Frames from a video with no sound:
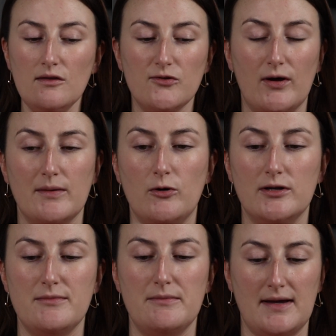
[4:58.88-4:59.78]
So I am going
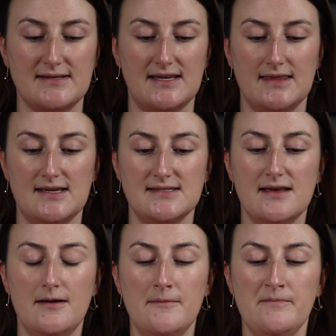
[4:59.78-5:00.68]
to be mixing these.
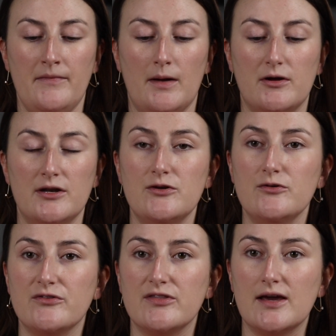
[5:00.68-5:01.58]
I'm going to use the